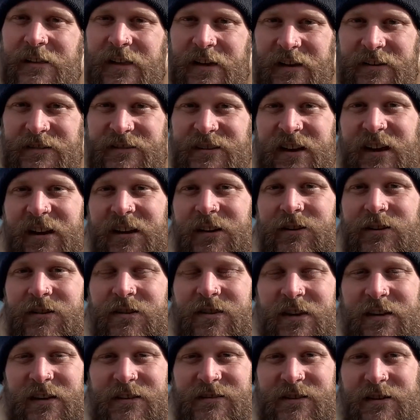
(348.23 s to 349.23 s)
and tell you
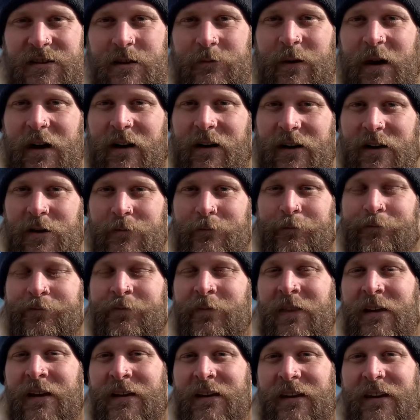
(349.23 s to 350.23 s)
things about him.
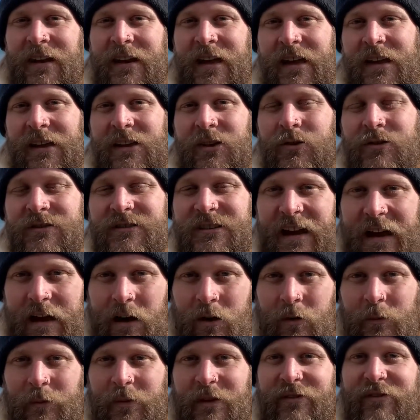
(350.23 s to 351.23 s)
Let your
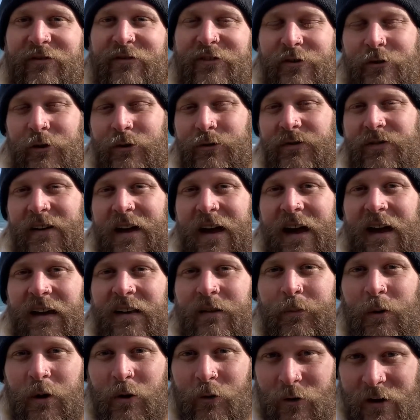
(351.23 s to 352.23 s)
doubt be fuel for
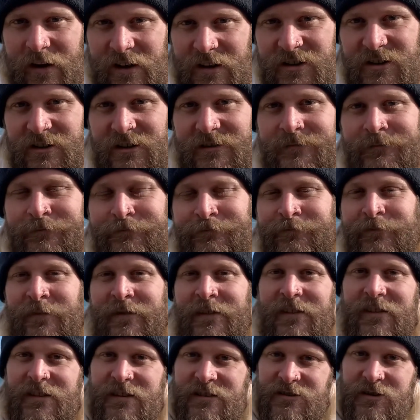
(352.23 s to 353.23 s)
exploration.
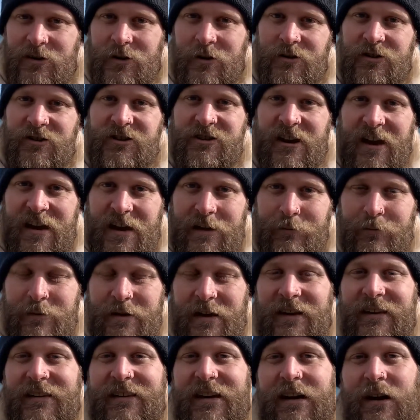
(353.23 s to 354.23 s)
There's no shame
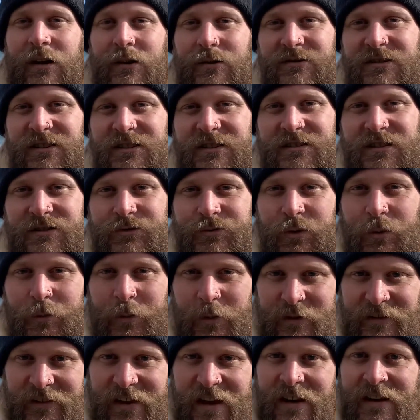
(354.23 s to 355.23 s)
in doubt. Jesus will
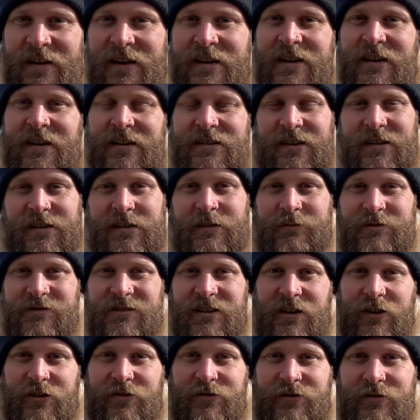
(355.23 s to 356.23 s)
present
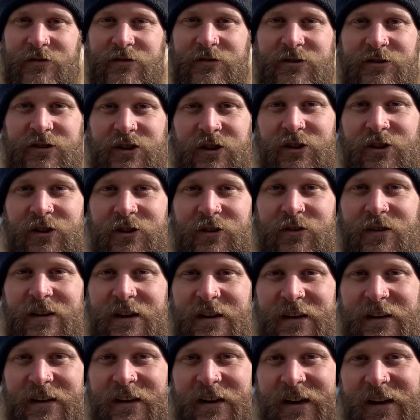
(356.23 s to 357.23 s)
himself to you
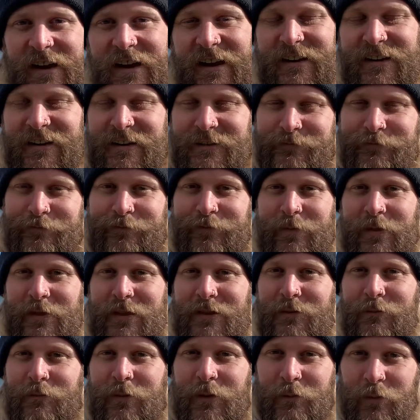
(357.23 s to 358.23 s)
in it.
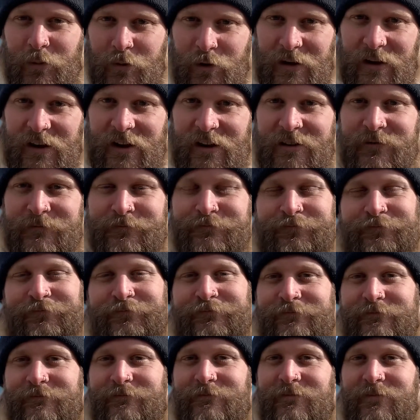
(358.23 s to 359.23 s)
Be brilliant.
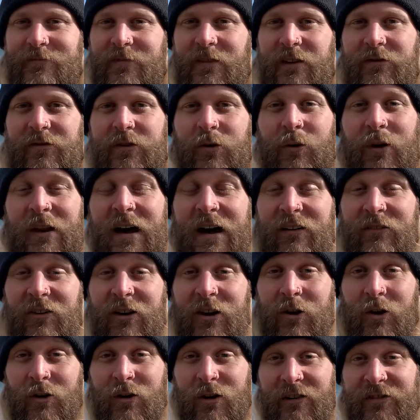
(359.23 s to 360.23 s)
If you want to have a
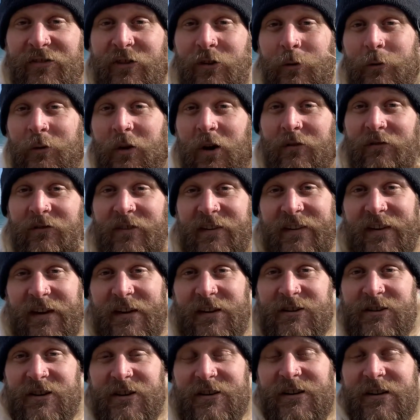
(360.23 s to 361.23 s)
longer form
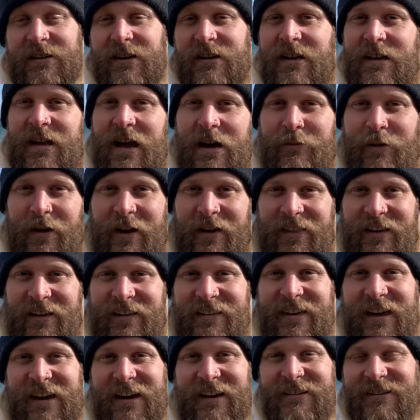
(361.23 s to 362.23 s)
conversation about
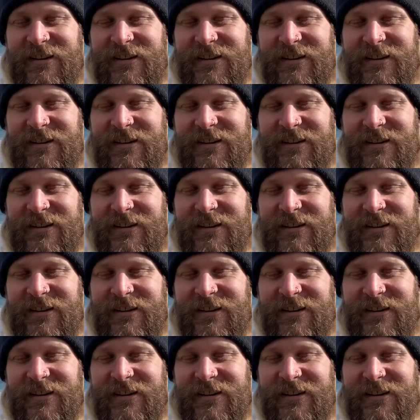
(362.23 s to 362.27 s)
this, get in